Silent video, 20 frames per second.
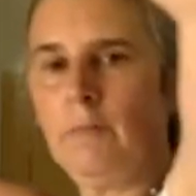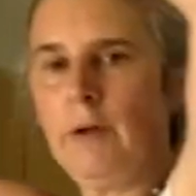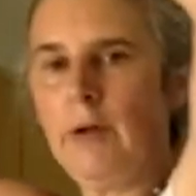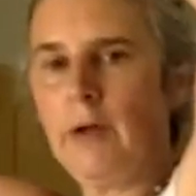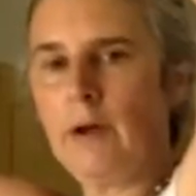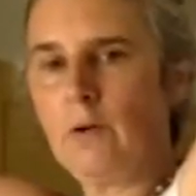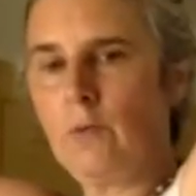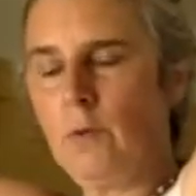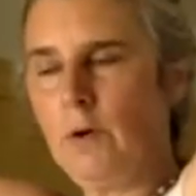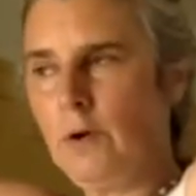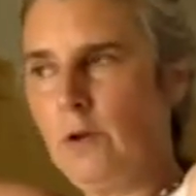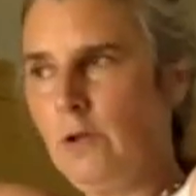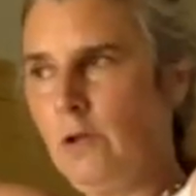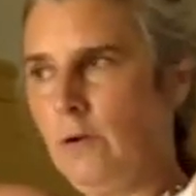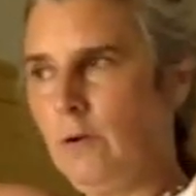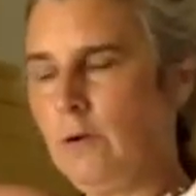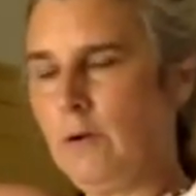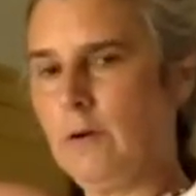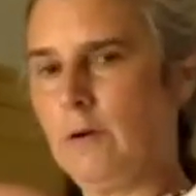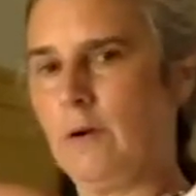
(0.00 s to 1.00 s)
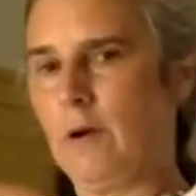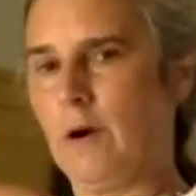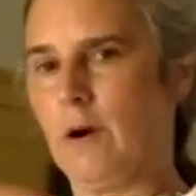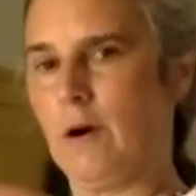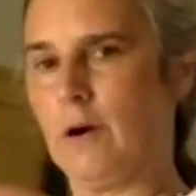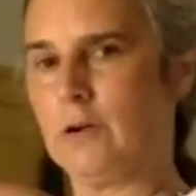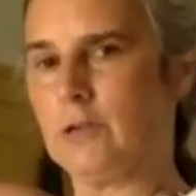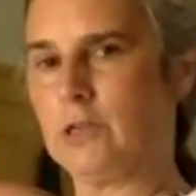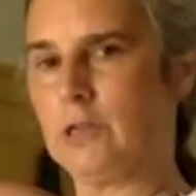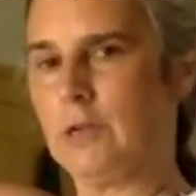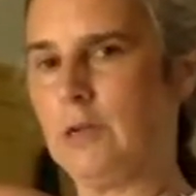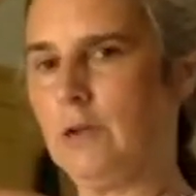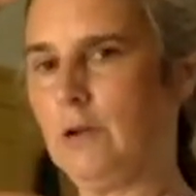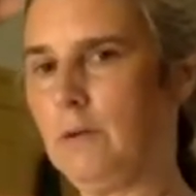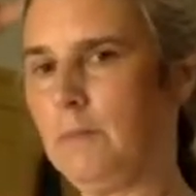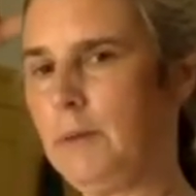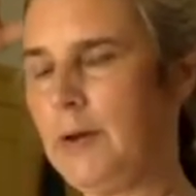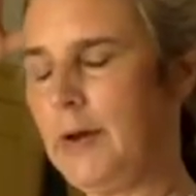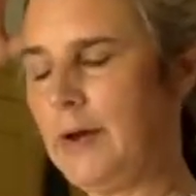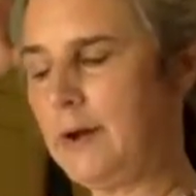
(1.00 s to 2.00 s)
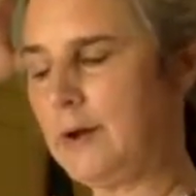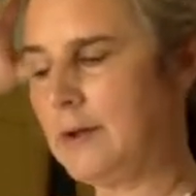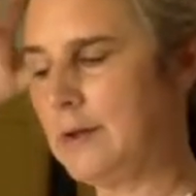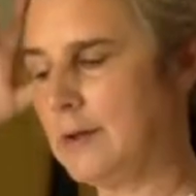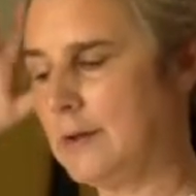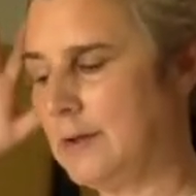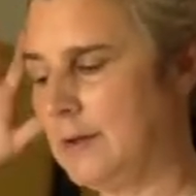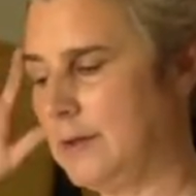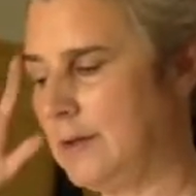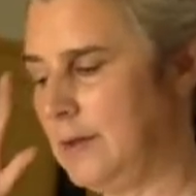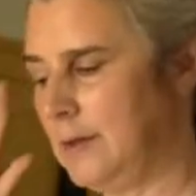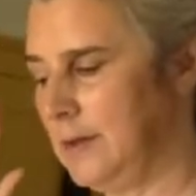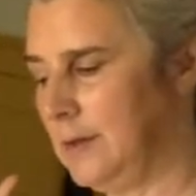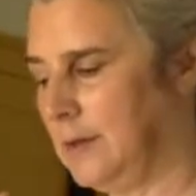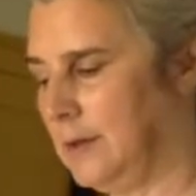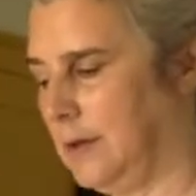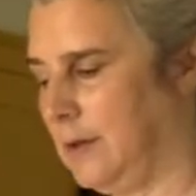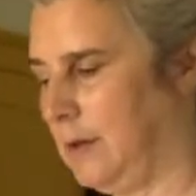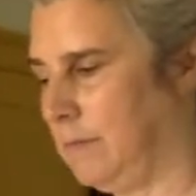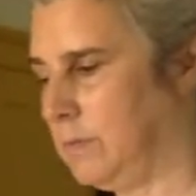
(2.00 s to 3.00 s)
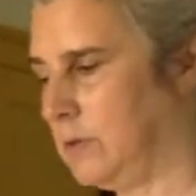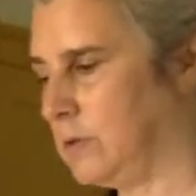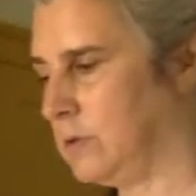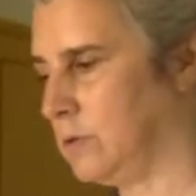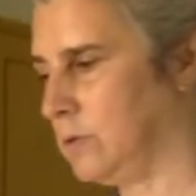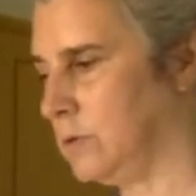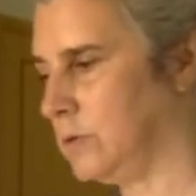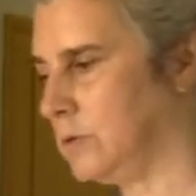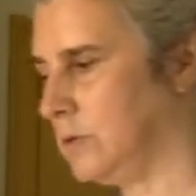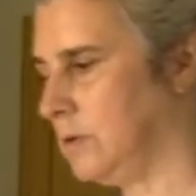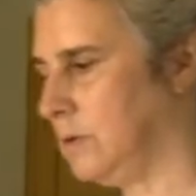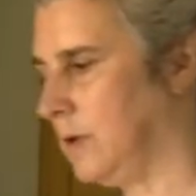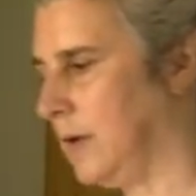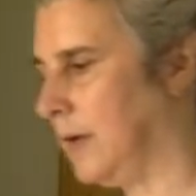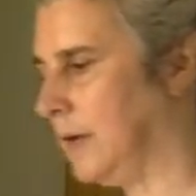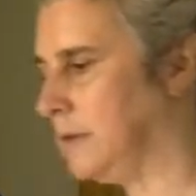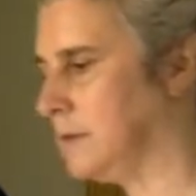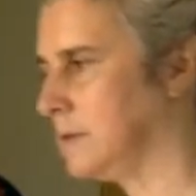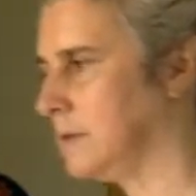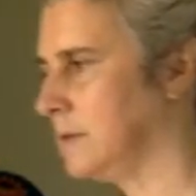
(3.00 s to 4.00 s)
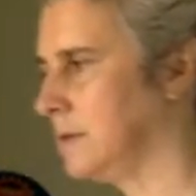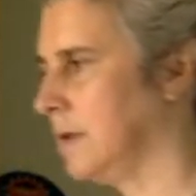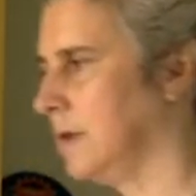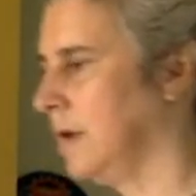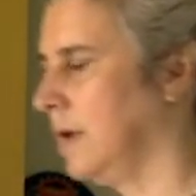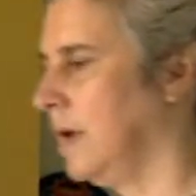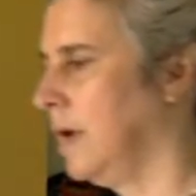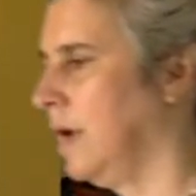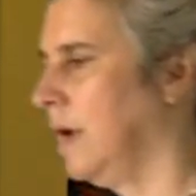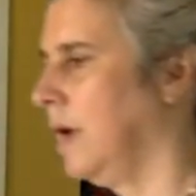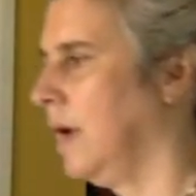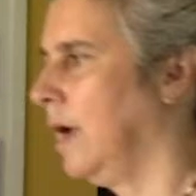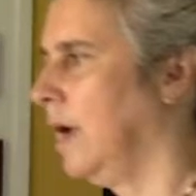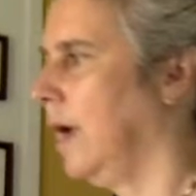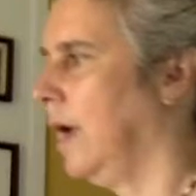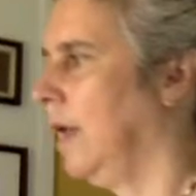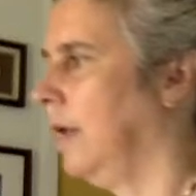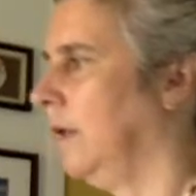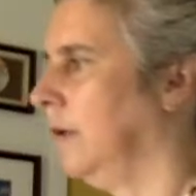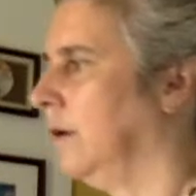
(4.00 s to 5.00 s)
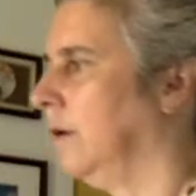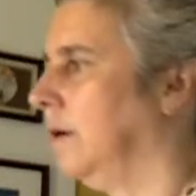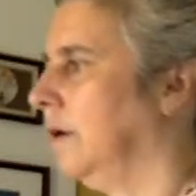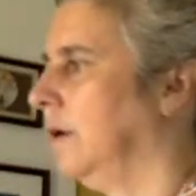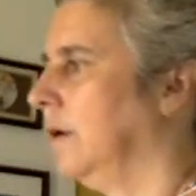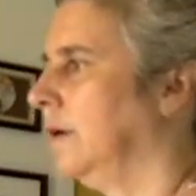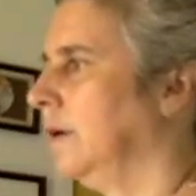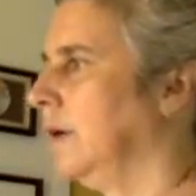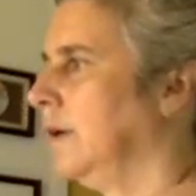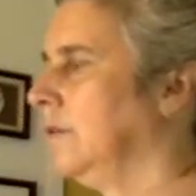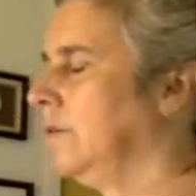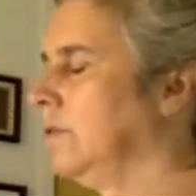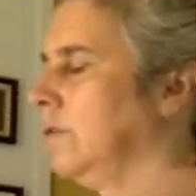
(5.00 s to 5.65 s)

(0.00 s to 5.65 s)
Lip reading: back where you're arching your back. Keep the torso nice and long and